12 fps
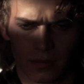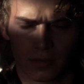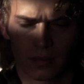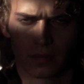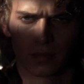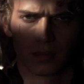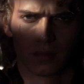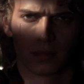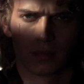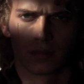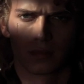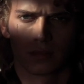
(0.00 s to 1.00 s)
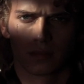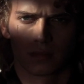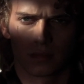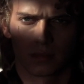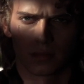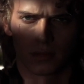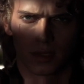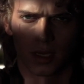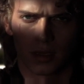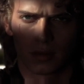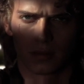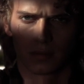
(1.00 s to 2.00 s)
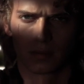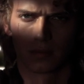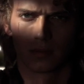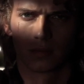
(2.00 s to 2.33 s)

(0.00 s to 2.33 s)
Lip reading: He concentrates, but he can't move it.